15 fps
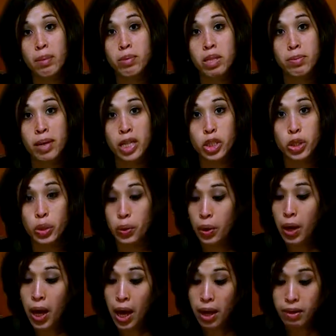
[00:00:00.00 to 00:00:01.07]
them to make sure
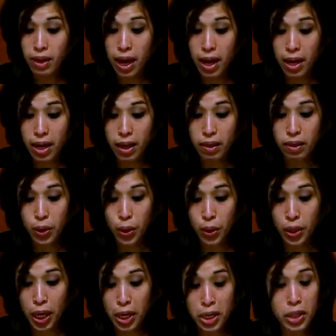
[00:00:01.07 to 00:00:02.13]
that
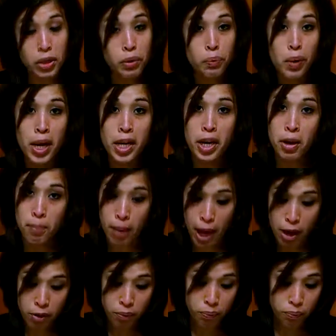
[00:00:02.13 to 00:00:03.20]
they're getting the right
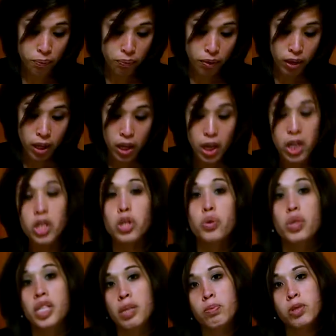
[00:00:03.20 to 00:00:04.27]
amount.
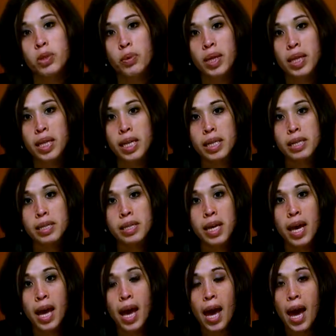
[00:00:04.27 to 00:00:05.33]
You keep doing this,
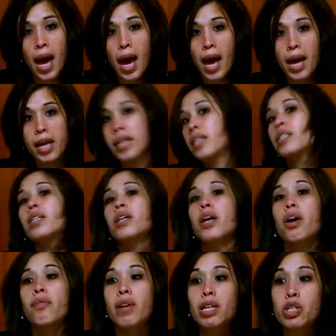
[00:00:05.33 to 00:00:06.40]
and
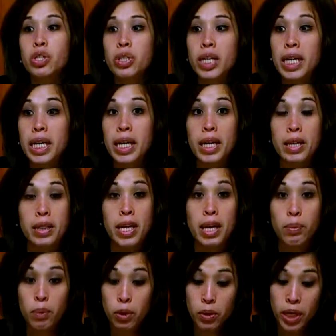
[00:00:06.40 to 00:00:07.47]
eventually
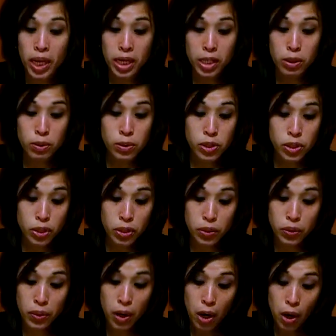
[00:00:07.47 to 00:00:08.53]
they will get used
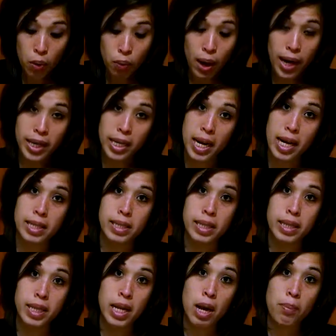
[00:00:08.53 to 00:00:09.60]
to
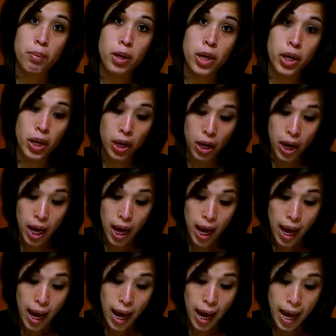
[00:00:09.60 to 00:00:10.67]
recognizing the number
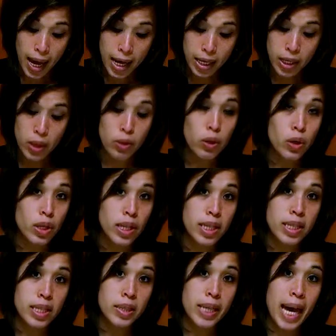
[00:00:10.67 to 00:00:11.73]
and
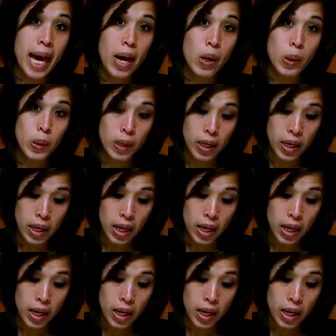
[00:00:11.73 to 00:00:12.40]
learning to count